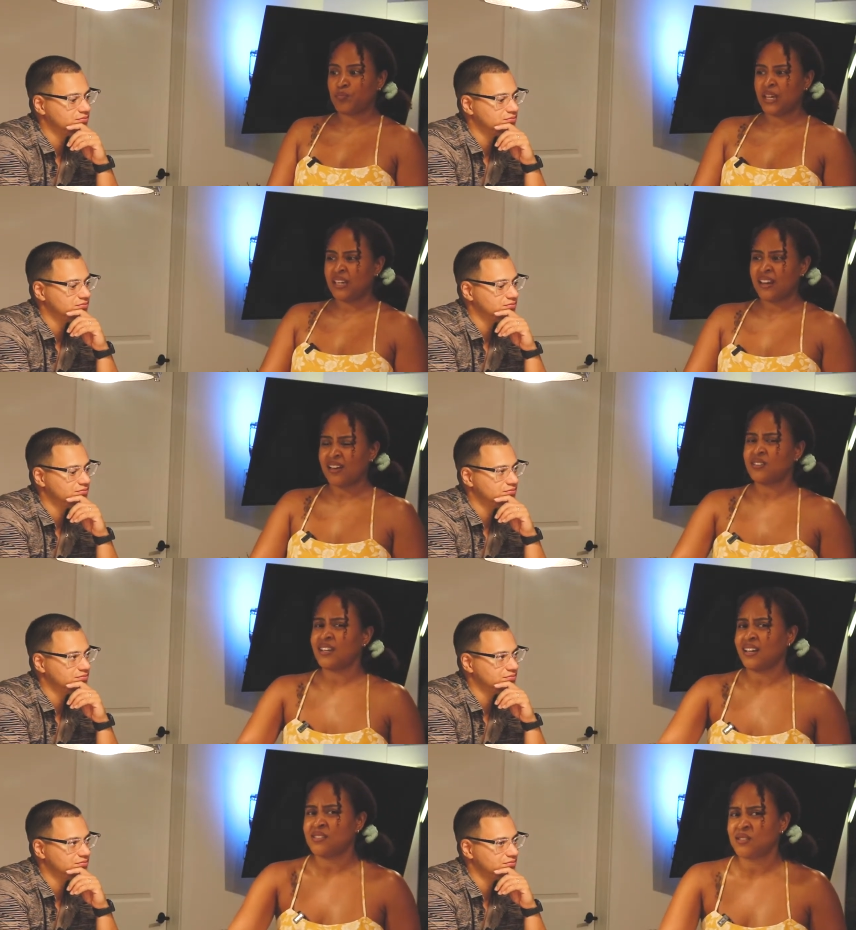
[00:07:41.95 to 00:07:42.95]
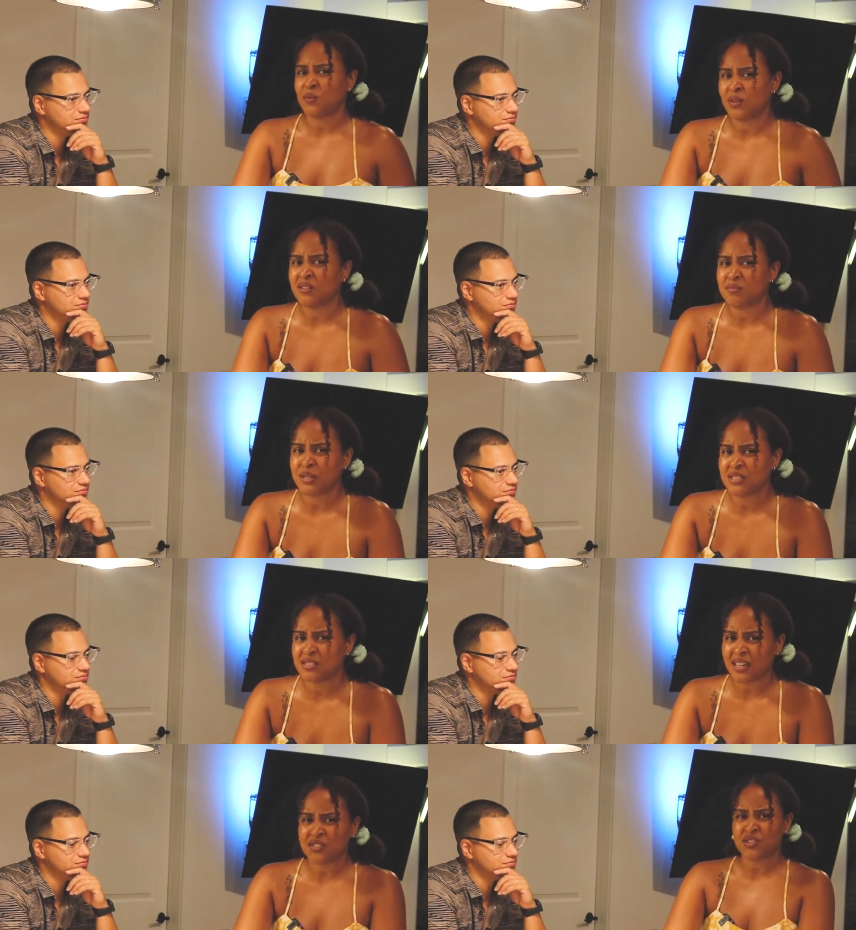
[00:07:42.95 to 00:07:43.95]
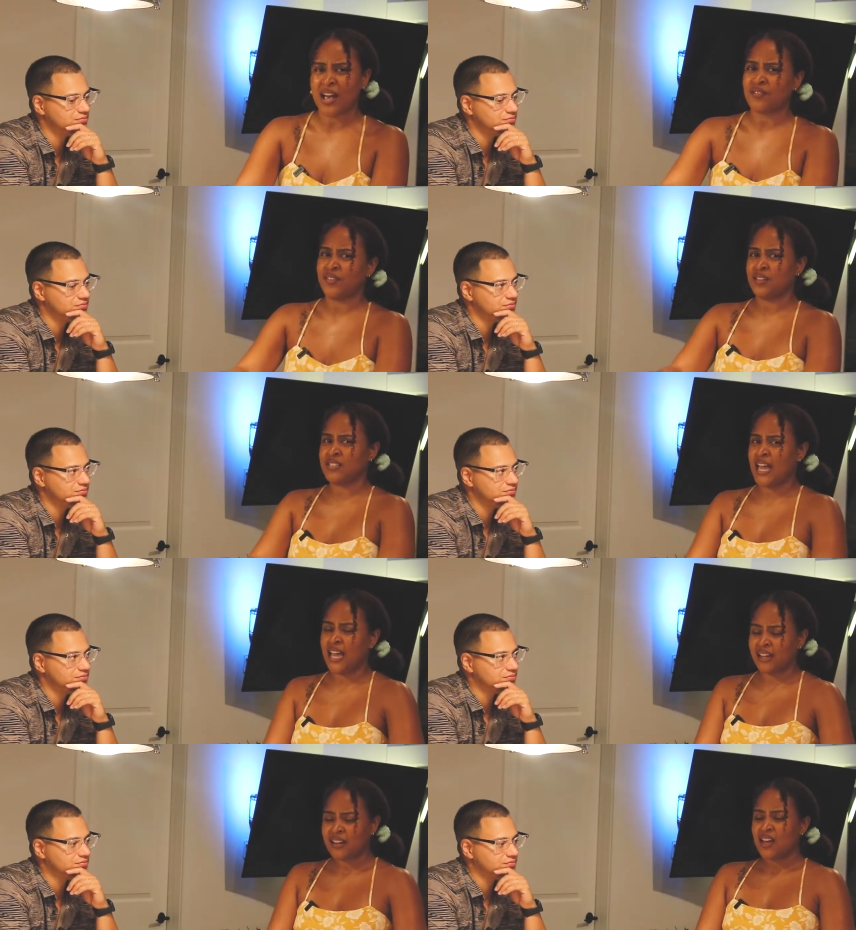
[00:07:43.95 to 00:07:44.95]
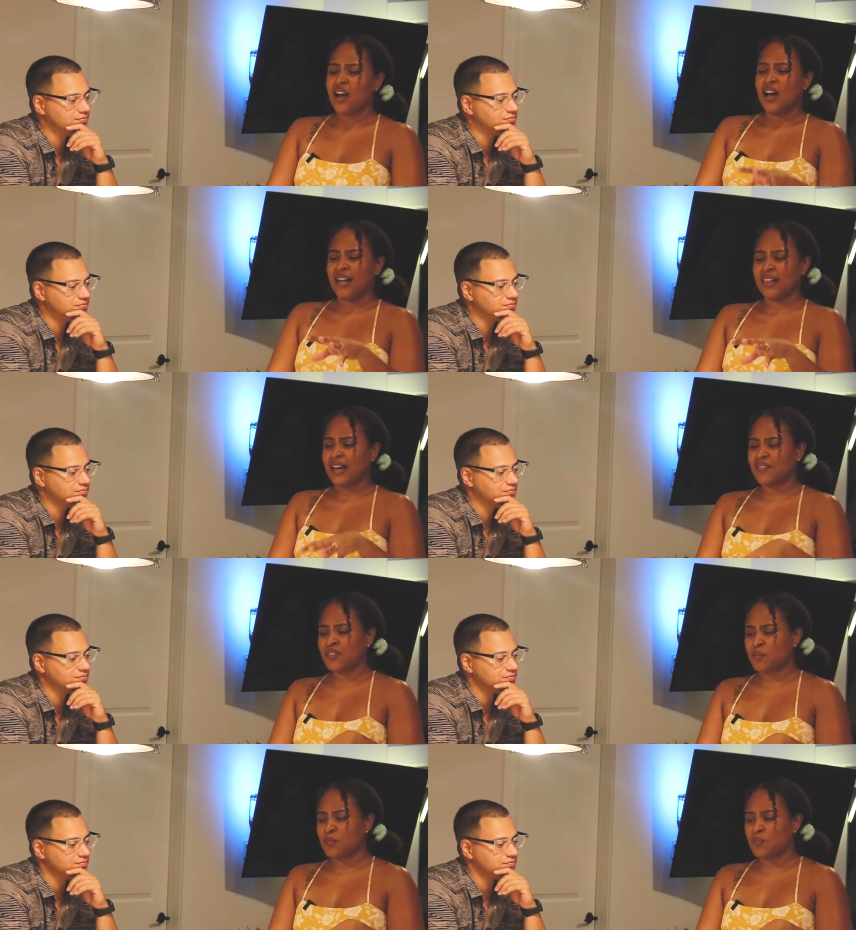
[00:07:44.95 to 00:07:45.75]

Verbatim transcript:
Speaker 1: being held against their will and being sex trafficked and a lot of